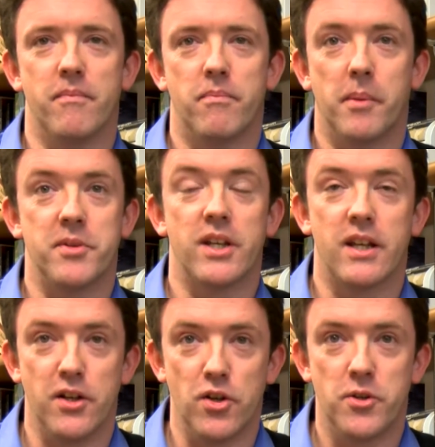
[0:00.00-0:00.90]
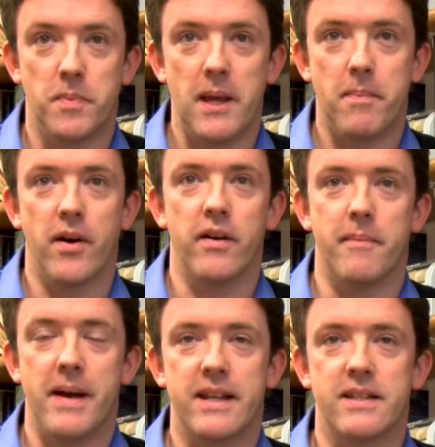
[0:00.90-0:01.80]
publishing in a newspaper and
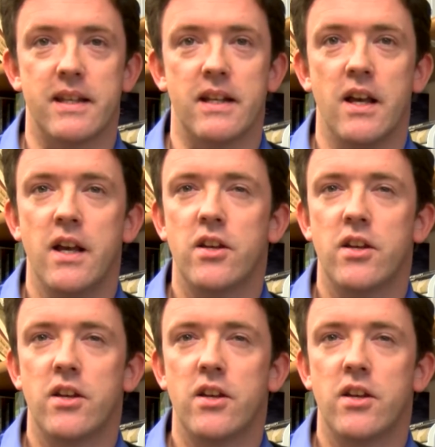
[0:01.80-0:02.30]
a magazine,